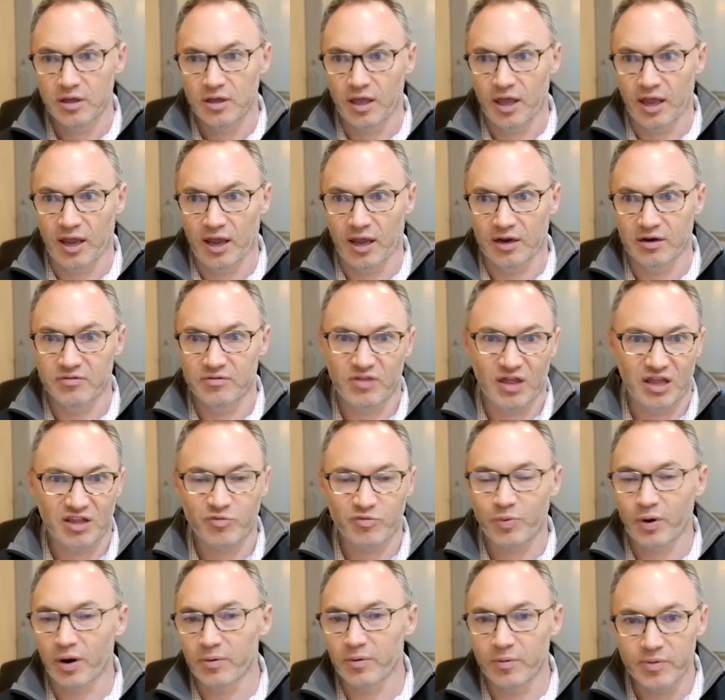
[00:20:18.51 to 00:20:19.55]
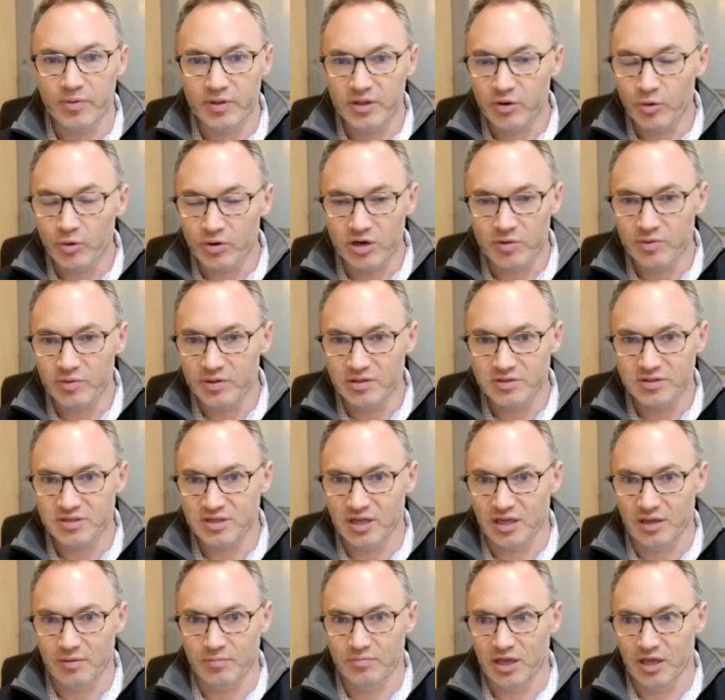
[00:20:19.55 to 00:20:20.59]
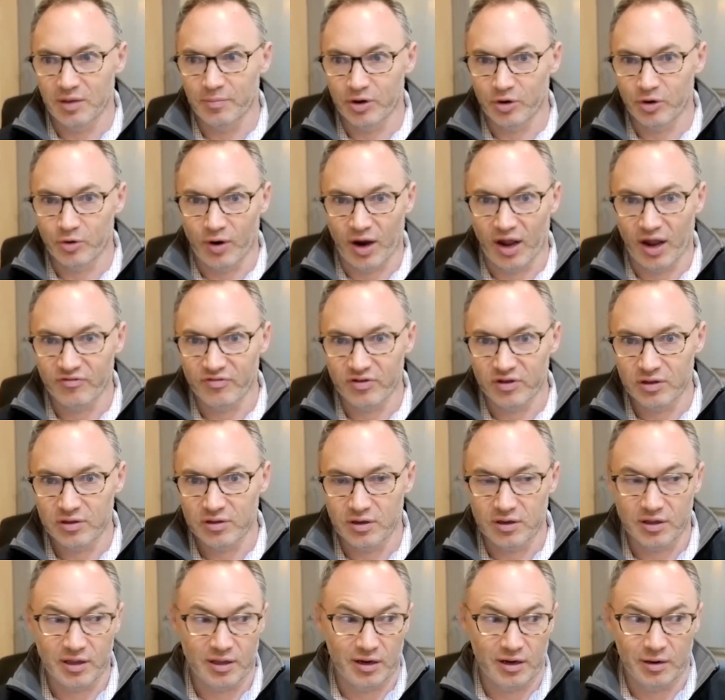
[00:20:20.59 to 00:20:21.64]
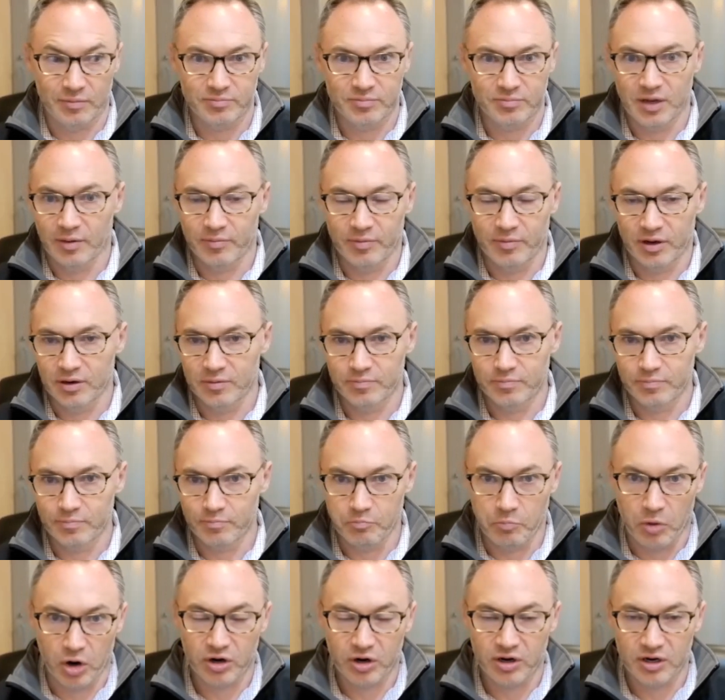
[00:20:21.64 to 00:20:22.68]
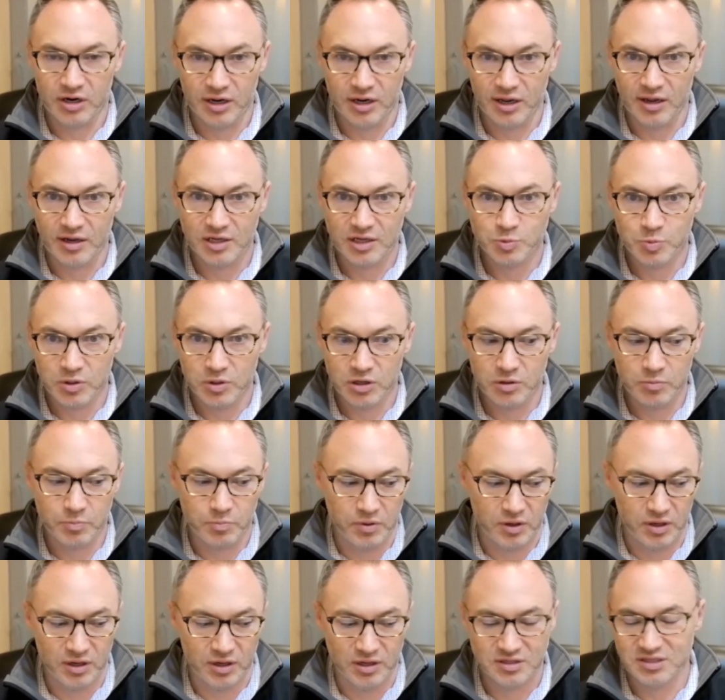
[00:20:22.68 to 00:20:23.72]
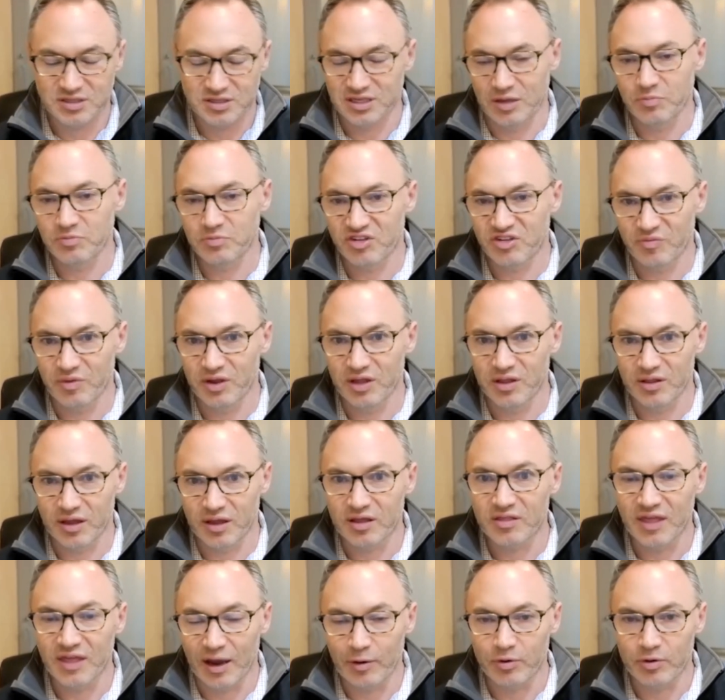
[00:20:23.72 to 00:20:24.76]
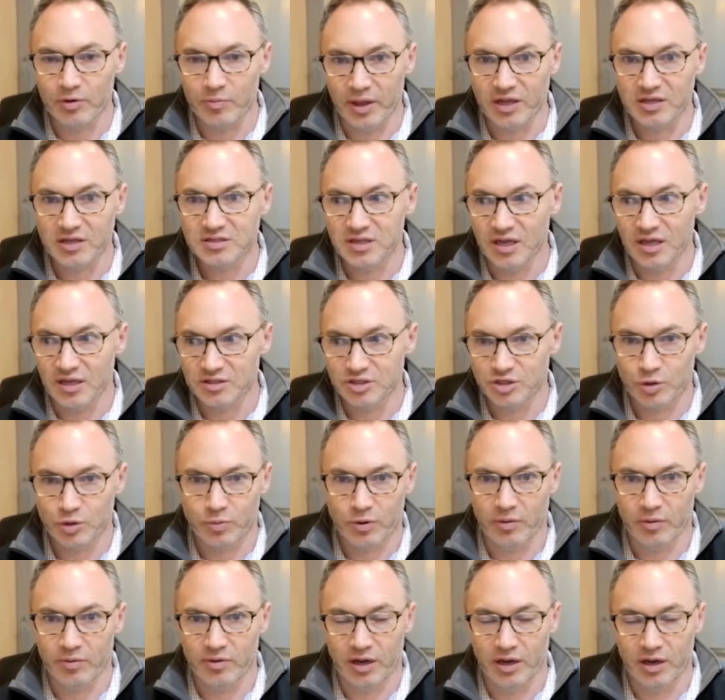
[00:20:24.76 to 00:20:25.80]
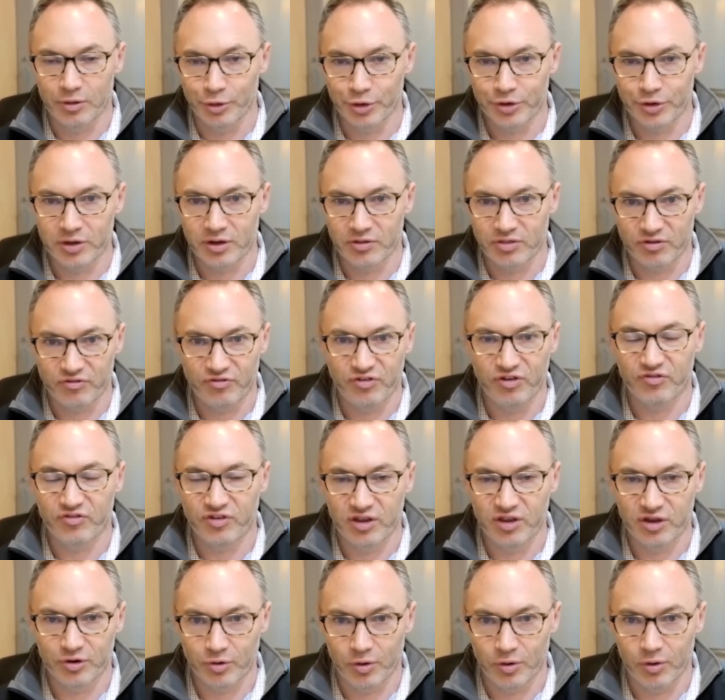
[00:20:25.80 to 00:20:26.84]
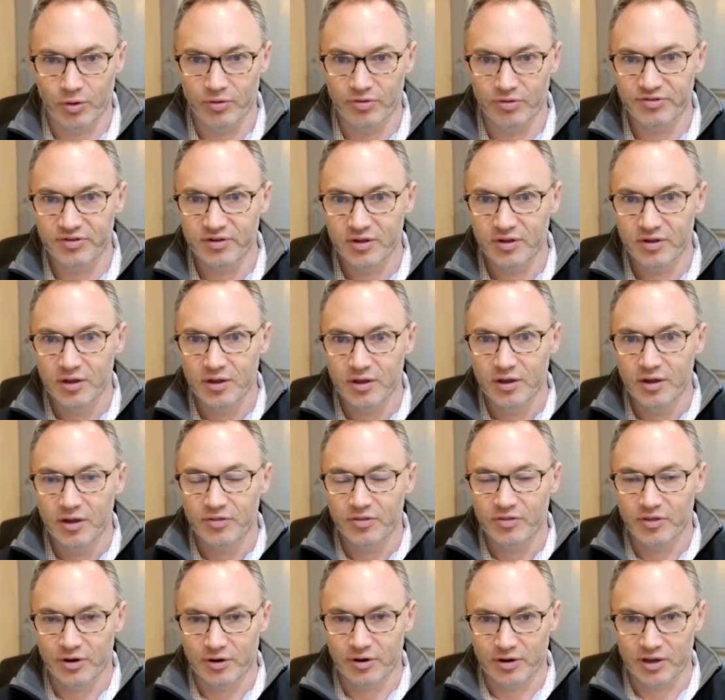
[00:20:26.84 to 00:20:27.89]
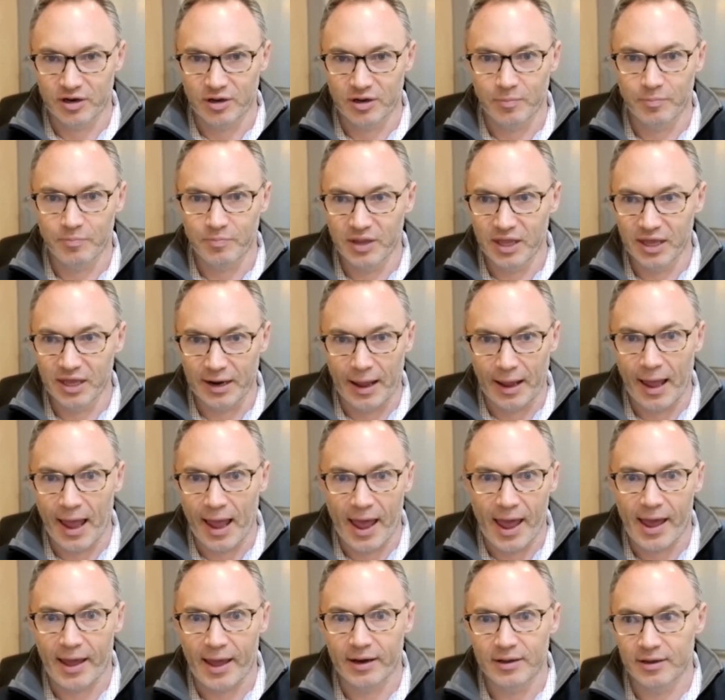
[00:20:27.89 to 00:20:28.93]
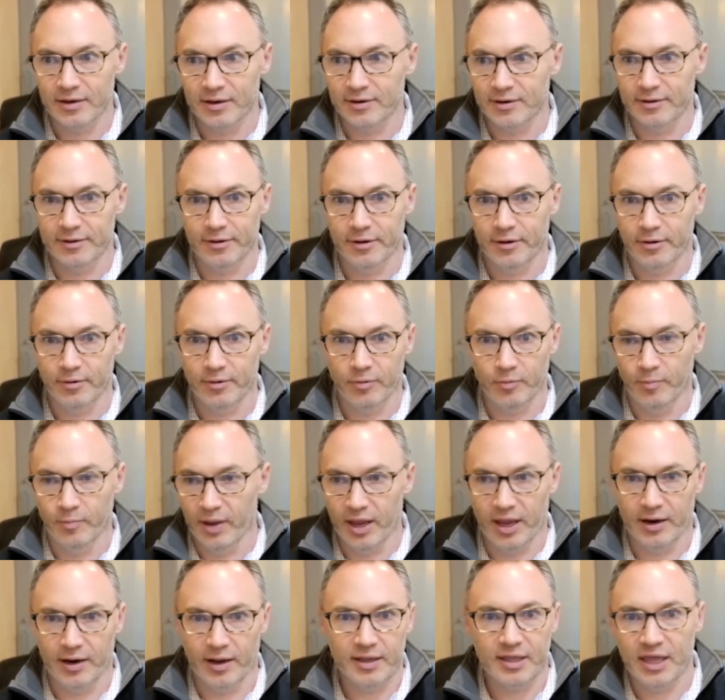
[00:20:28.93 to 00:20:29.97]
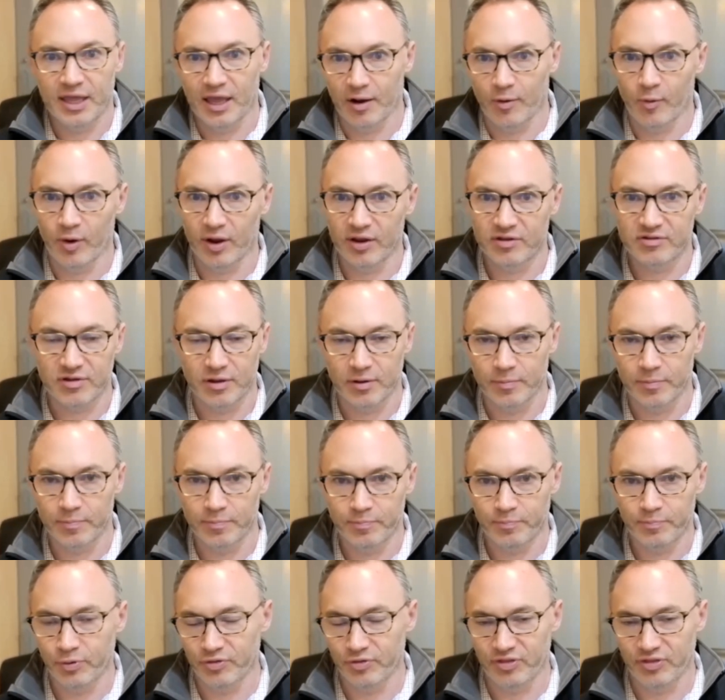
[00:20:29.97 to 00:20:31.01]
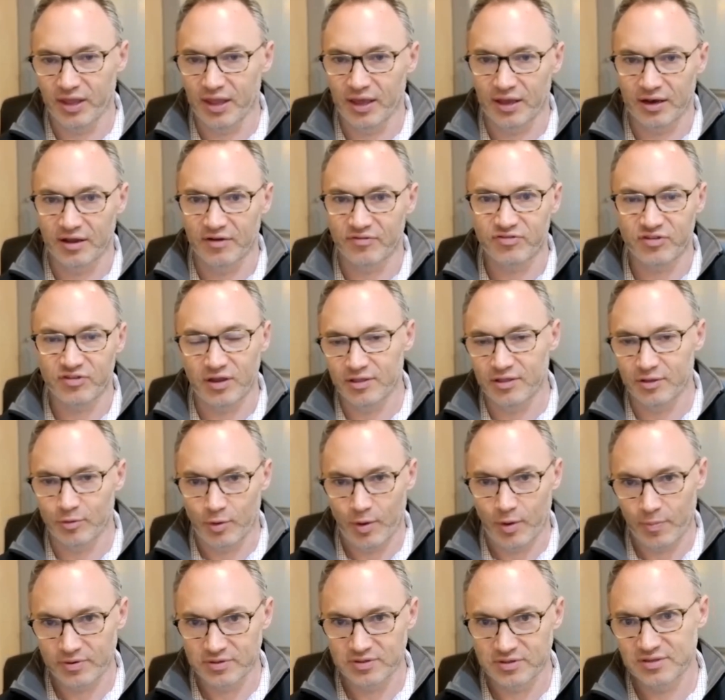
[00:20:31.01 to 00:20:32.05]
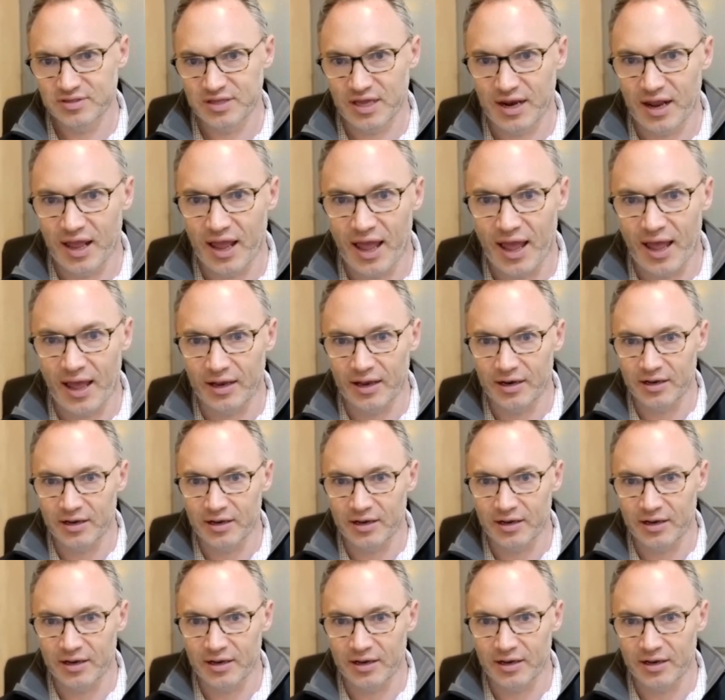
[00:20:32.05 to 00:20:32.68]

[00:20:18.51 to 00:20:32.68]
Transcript: And that's probably going to be the same demographic. Again, I'm not a marketing expert, but it seems to me like that would make sense. You're probably not looking at the 50 year olds that are going to get a hat and go, man, I can't wait to put the NFT that represents that hat